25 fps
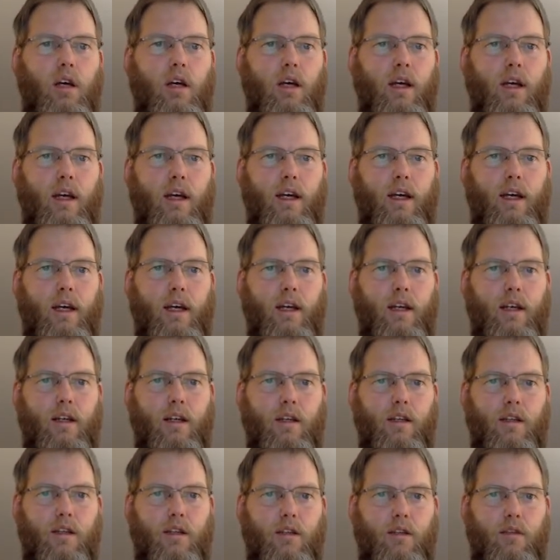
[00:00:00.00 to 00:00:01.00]

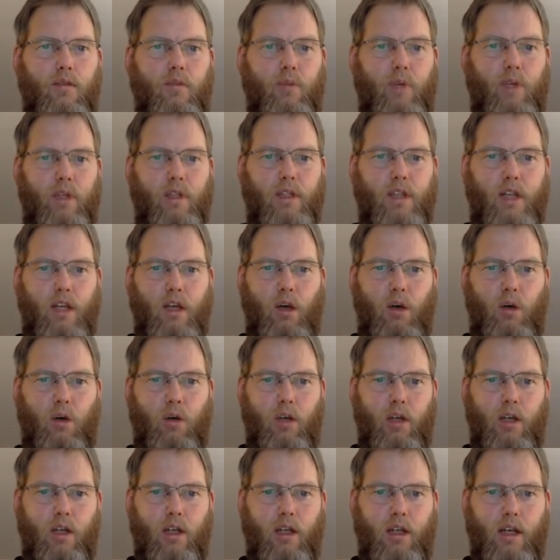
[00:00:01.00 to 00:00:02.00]
And once I
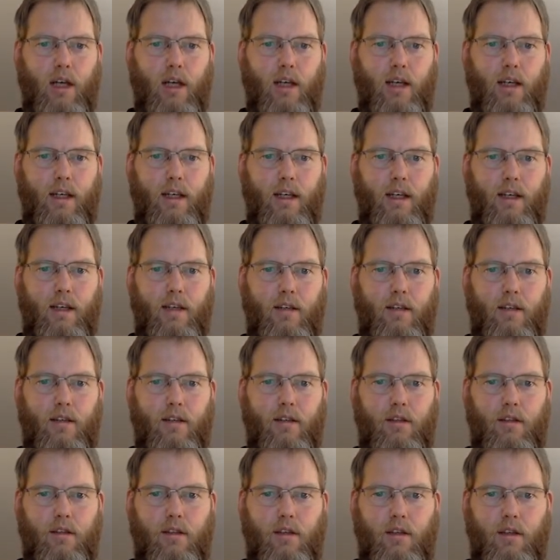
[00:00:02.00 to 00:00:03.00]
loaded it, I can
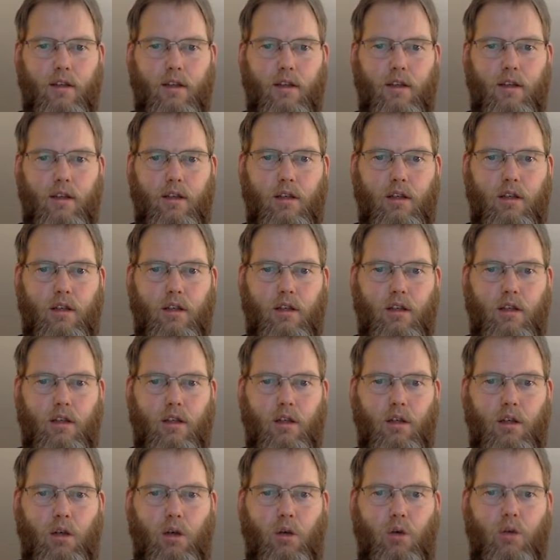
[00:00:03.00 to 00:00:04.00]

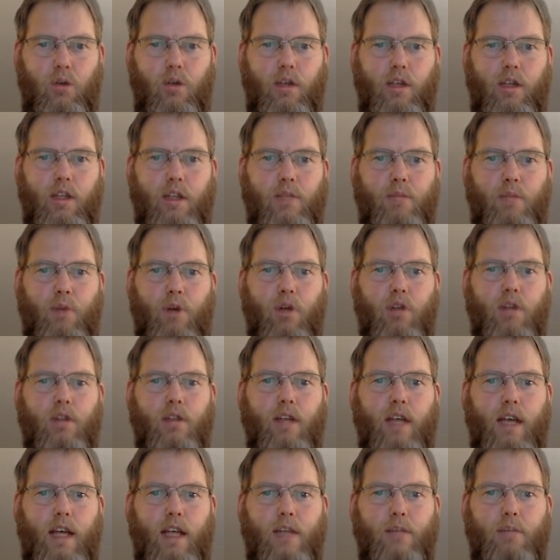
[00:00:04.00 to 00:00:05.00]
load this
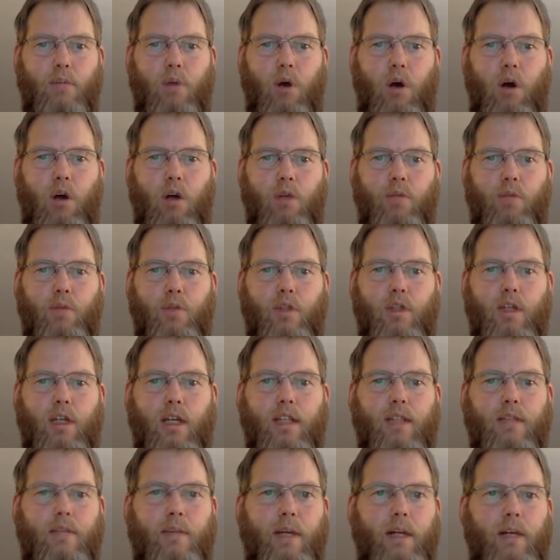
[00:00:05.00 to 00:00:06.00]
box, export Music
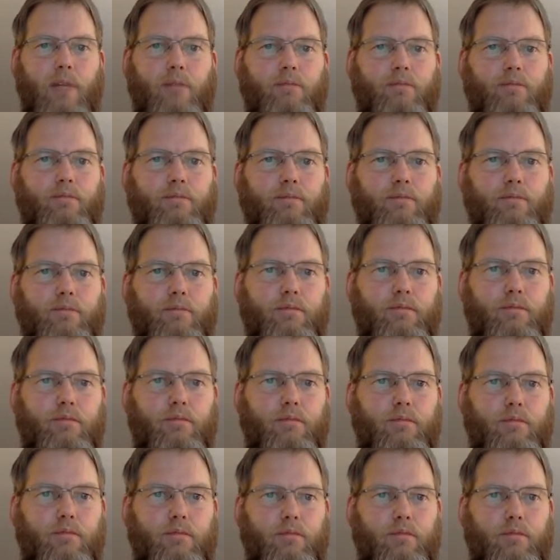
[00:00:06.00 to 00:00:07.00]
XML.
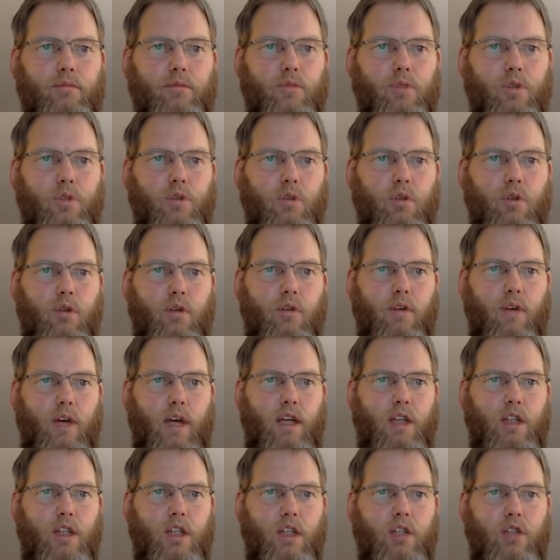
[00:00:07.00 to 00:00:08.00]
So
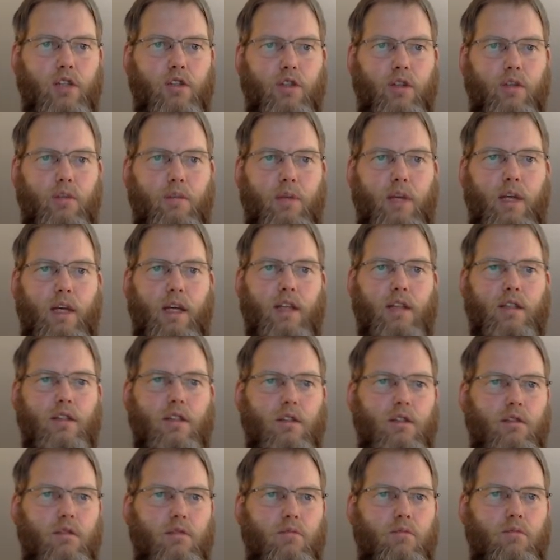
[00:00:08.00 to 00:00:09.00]
I just
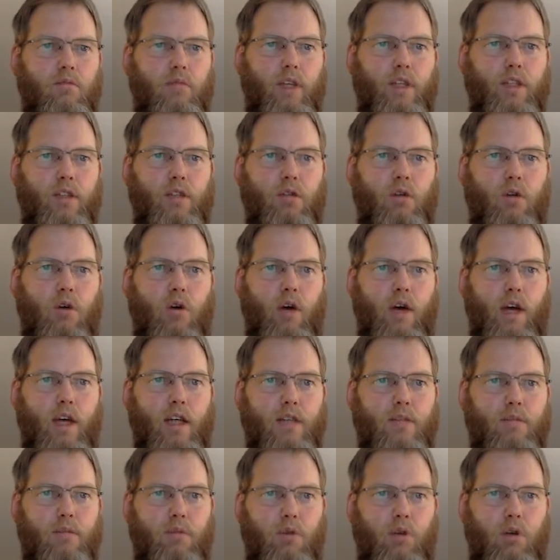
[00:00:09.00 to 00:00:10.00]
replace my score
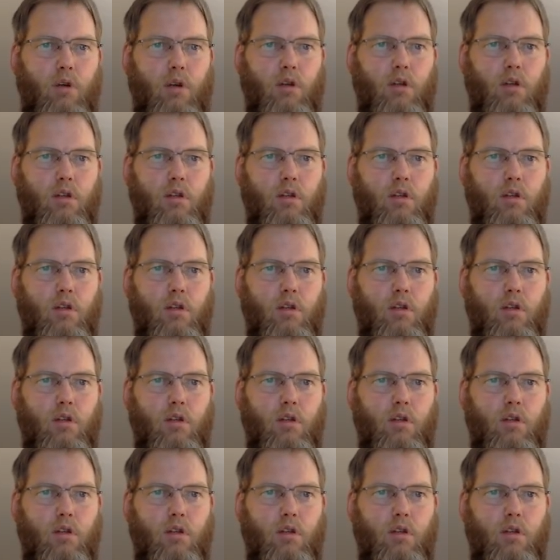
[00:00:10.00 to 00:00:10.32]
export